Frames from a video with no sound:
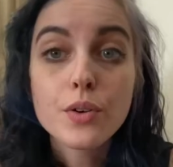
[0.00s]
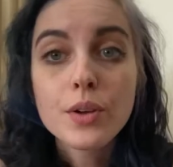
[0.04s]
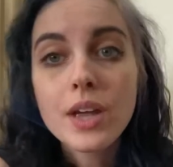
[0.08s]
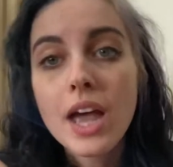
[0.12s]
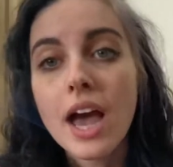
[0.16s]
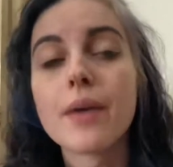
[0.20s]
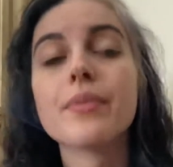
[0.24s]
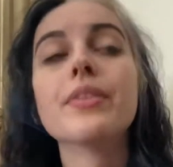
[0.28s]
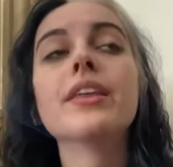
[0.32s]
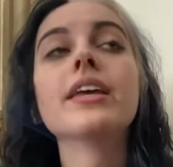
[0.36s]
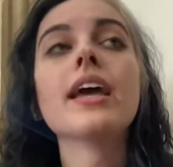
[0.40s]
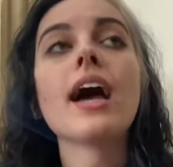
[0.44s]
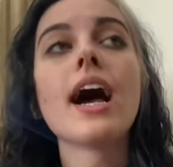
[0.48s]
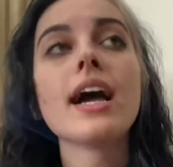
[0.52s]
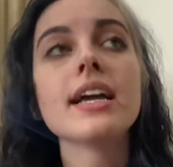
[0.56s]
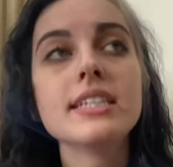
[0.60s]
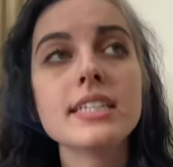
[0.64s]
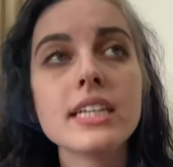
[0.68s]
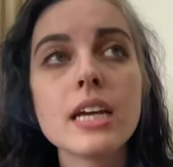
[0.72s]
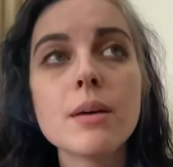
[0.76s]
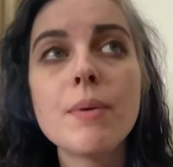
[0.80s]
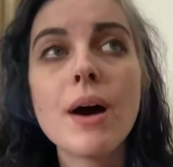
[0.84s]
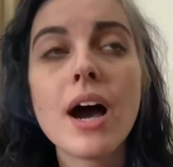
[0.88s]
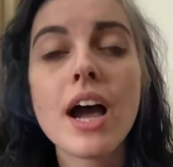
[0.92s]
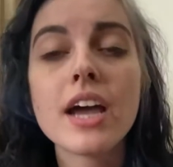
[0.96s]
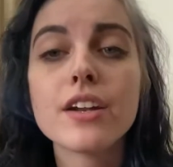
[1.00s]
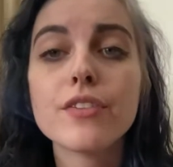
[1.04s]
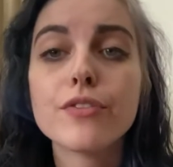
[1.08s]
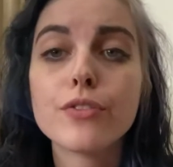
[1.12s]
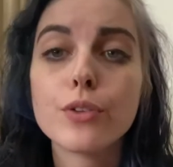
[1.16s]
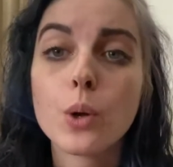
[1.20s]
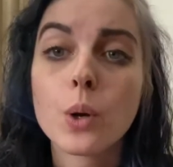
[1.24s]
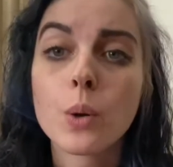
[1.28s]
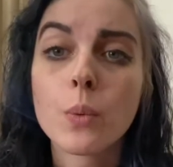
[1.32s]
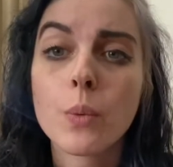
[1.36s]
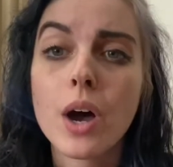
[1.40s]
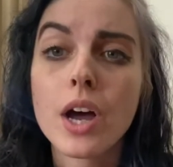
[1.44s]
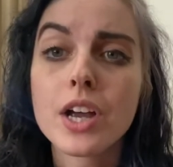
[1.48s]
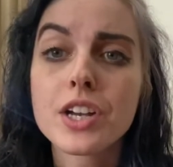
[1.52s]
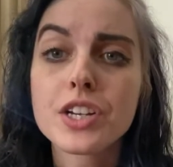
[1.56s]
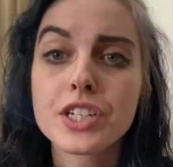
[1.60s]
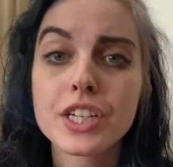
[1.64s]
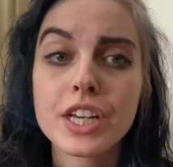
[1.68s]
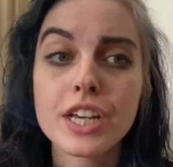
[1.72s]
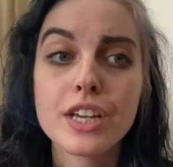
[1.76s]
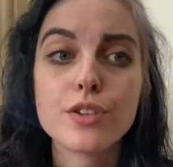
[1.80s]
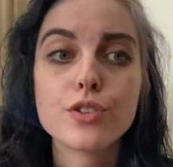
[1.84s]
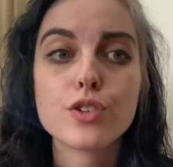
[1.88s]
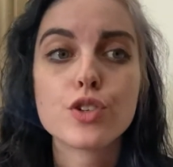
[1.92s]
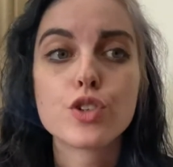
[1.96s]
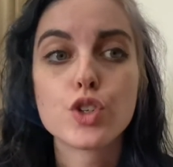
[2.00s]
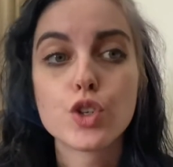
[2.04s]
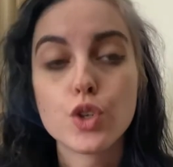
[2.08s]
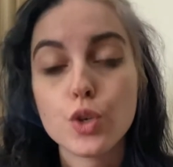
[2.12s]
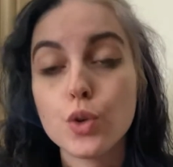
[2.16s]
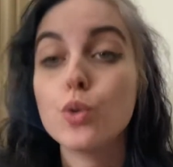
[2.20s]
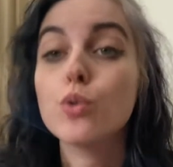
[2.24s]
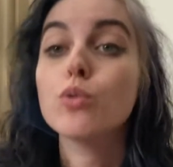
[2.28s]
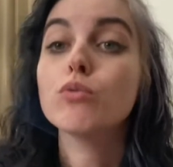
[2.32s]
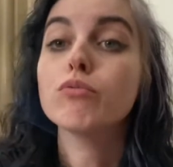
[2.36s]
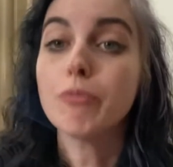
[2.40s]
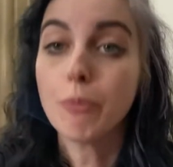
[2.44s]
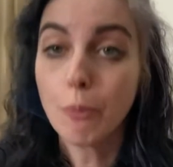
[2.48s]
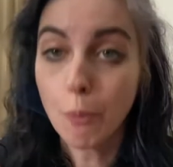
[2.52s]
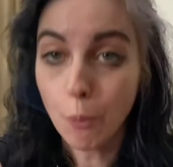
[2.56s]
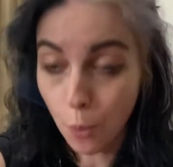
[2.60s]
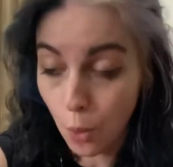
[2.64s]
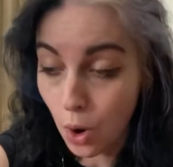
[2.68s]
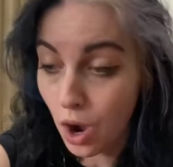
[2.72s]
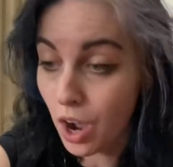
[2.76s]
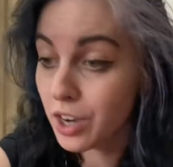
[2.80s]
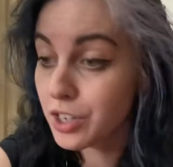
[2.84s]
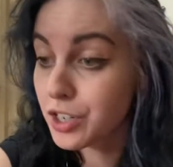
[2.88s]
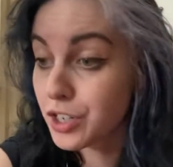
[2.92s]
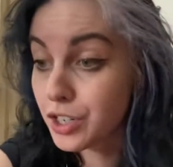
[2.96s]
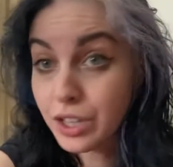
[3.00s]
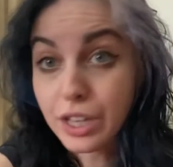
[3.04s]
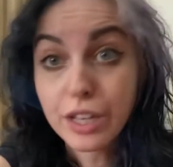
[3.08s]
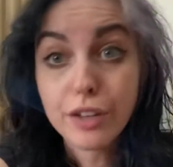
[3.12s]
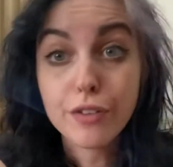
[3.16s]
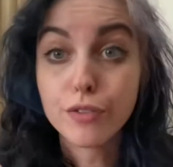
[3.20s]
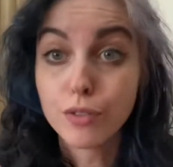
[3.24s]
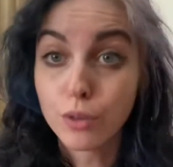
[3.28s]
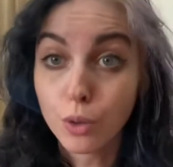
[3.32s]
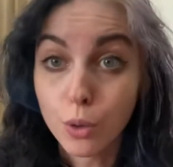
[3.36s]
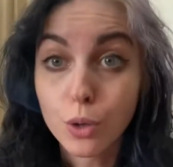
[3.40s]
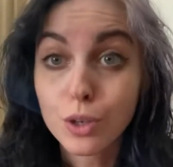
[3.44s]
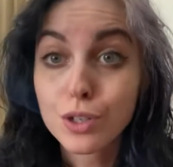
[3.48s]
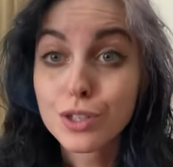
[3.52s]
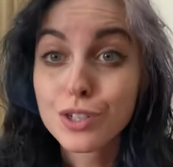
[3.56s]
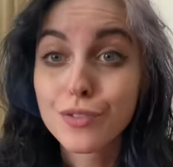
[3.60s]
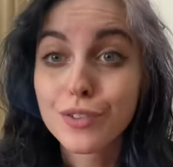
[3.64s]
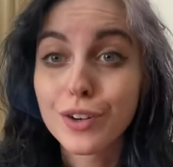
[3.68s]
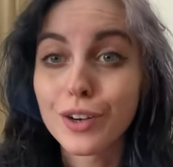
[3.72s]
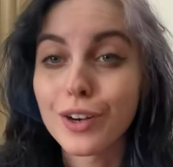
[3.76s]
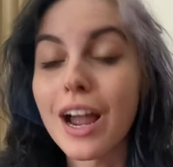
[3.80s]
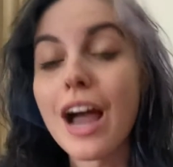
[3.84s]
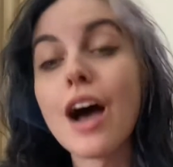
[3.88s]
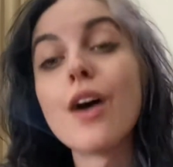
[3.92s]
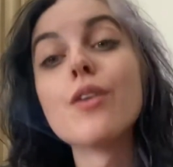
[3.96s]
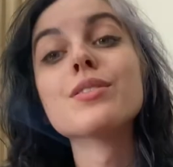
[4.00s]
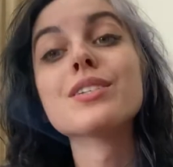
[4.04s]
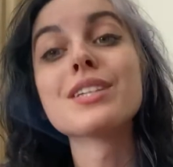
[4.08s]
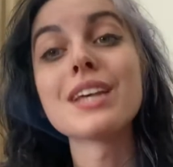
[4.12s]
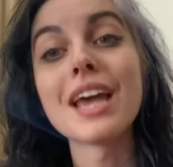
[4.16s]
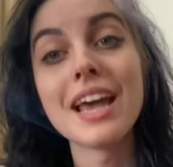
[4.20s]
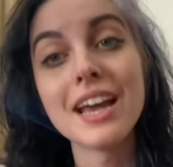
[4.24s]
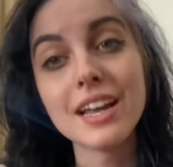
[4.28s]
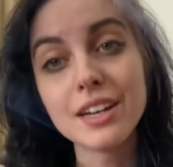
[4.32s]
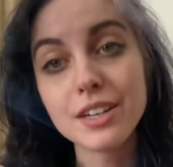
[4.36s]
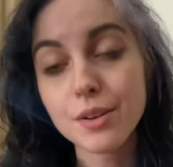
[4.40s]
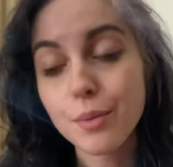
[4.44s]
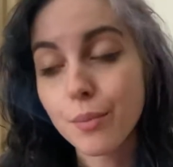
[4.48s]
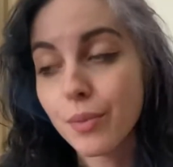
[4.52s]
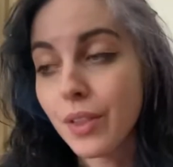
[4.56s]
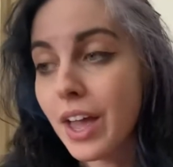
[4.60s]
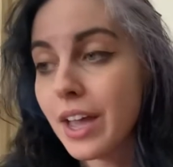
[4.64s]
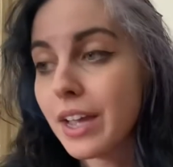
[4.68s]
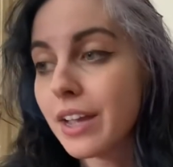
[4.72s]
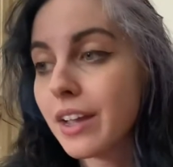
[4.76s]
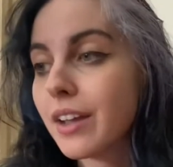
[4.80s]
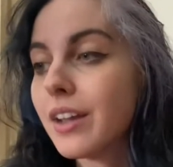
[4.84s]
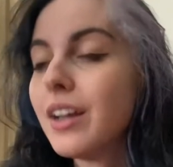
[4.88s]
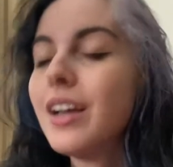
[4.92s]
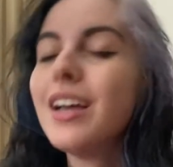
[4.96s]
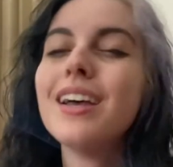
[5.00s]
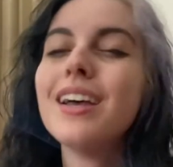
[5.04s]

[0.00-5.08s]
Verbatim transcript: Yeah, the idea behind a floor wash is to wash the floors of your house and like